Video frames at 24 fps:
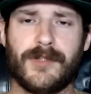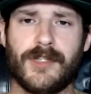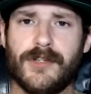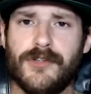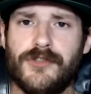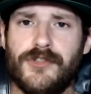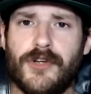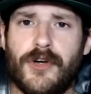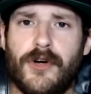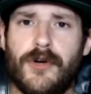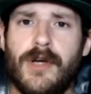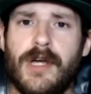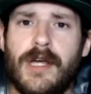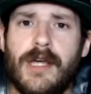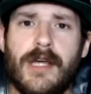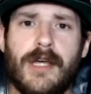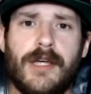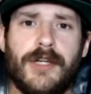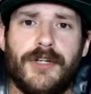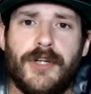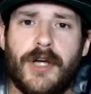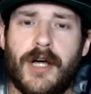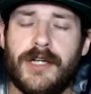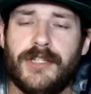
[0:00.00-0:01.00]
So
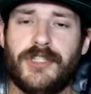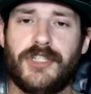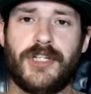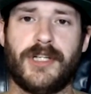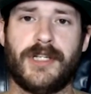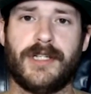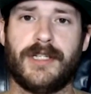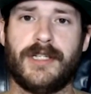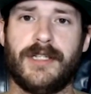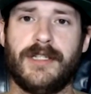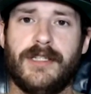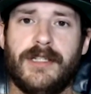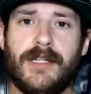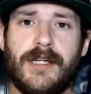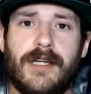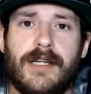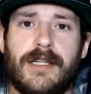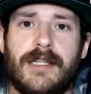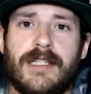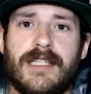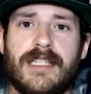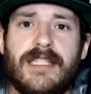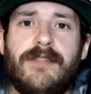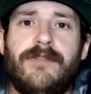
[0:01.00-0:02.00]
not chinny.
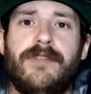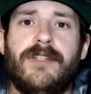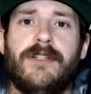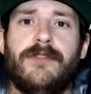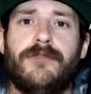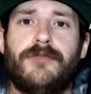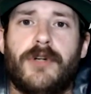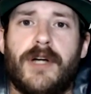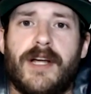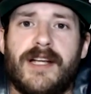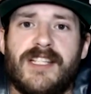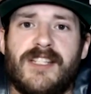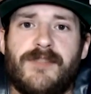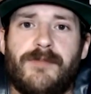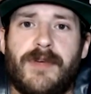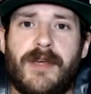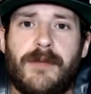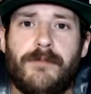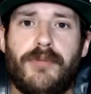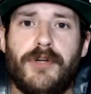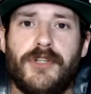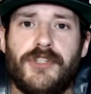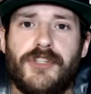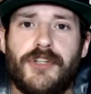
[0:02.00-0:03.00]
Even if Ryan
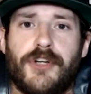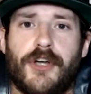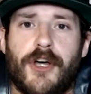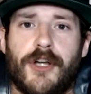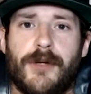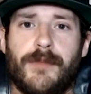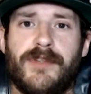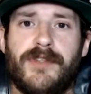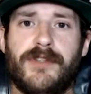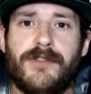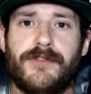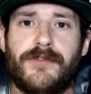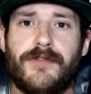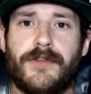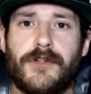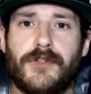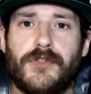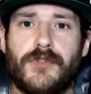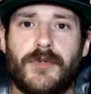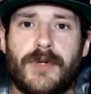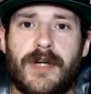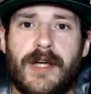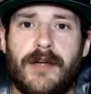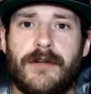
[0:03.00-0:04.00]
Spann puts it on him in this
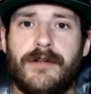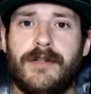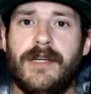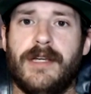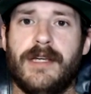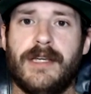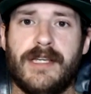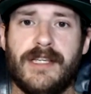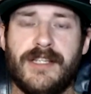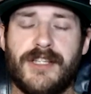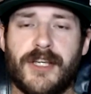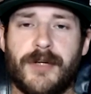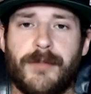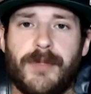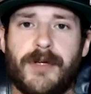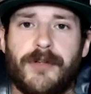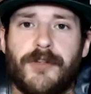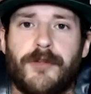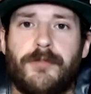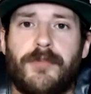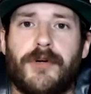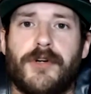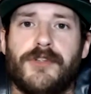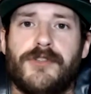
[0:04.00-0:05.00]
first round, he's going to be
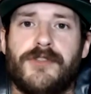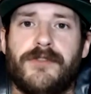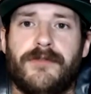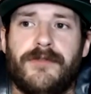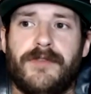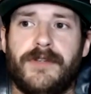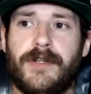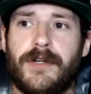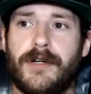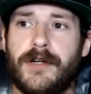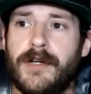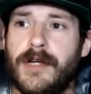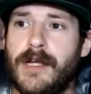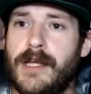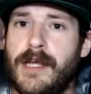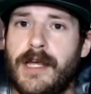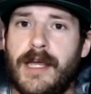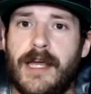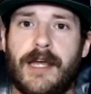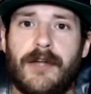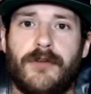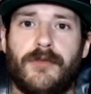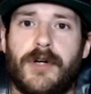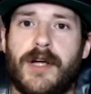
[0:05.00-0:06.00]
able to persevere.
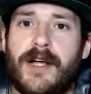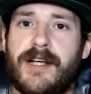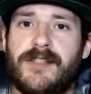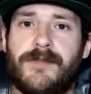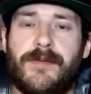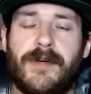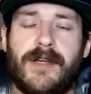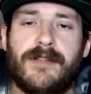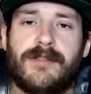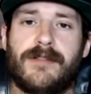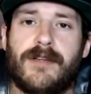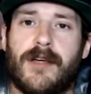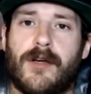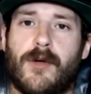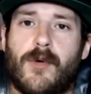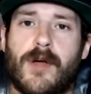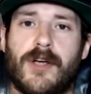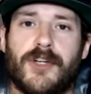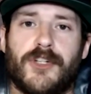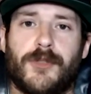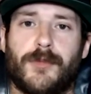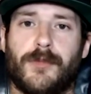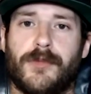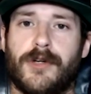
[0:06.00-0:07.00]
And Ryan Spann's got
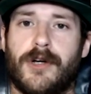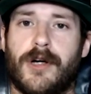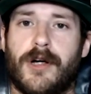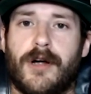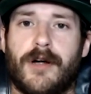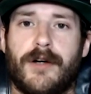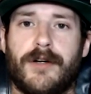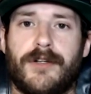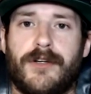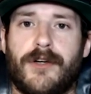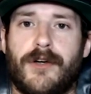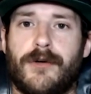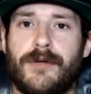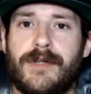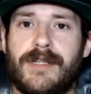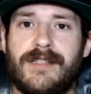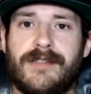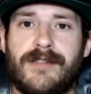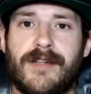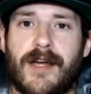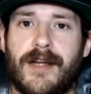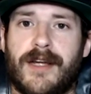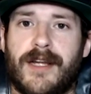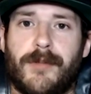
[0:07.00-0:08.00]
questionable cardio.
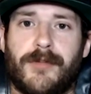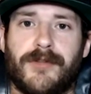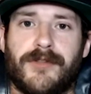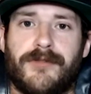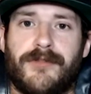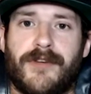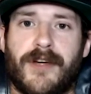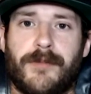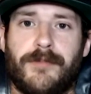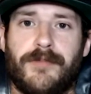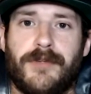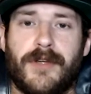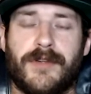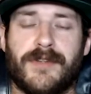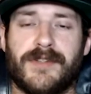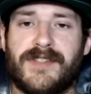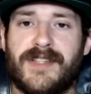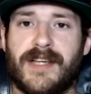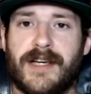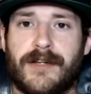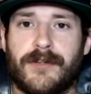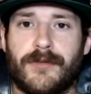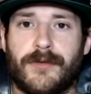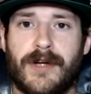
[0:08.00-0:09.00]
He's not able to fight beyond the
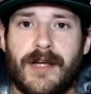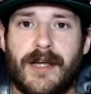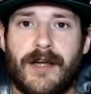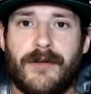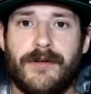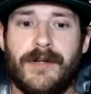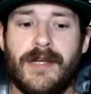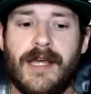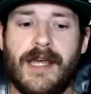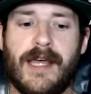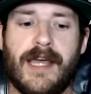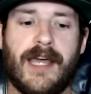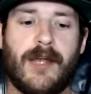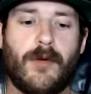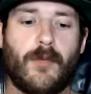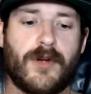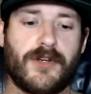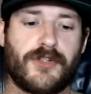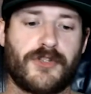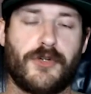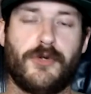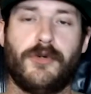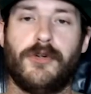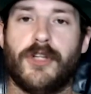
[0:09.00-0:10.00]
second round. And
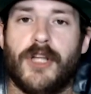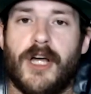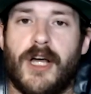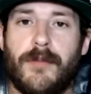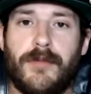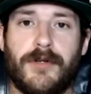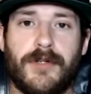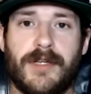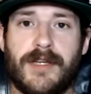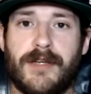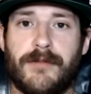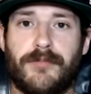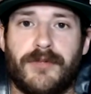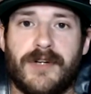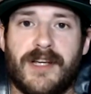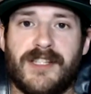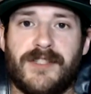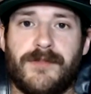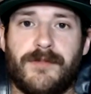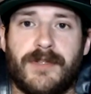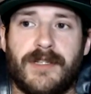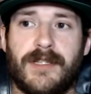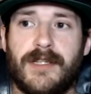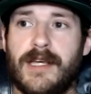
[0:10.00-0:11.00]
whereas Cutelaba
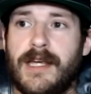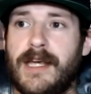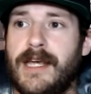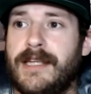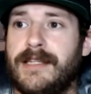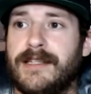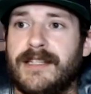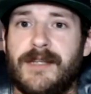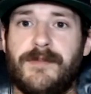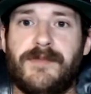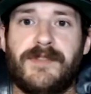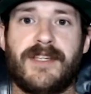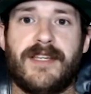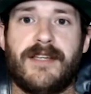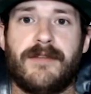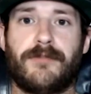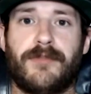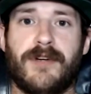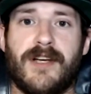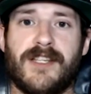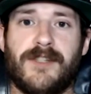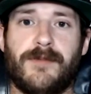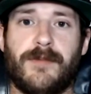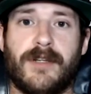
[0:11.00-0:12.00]
impressed me and Lipsky
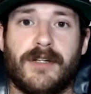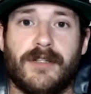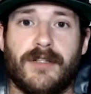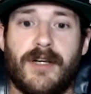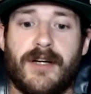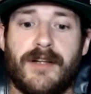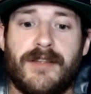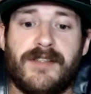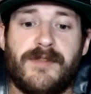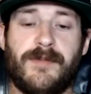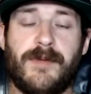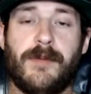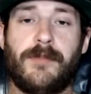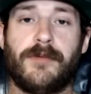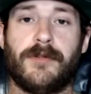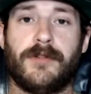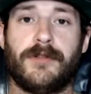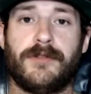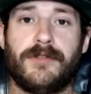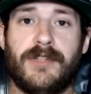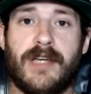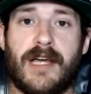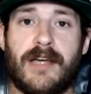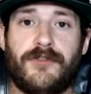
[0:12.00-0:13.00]
impressed me, and a lot of these
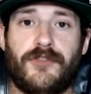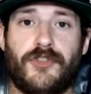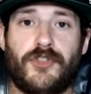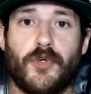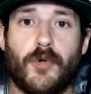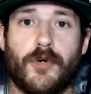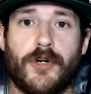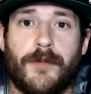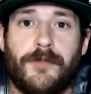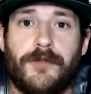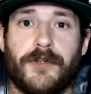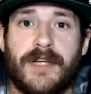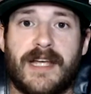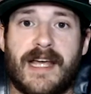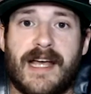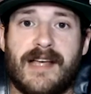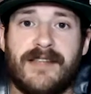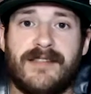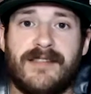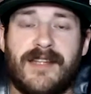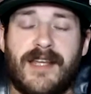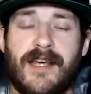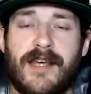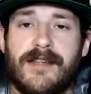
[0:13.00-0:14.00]
people have shored up their
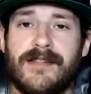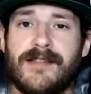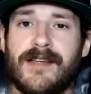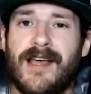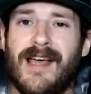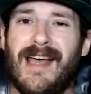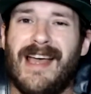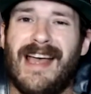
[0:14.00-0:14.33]
gas tanks,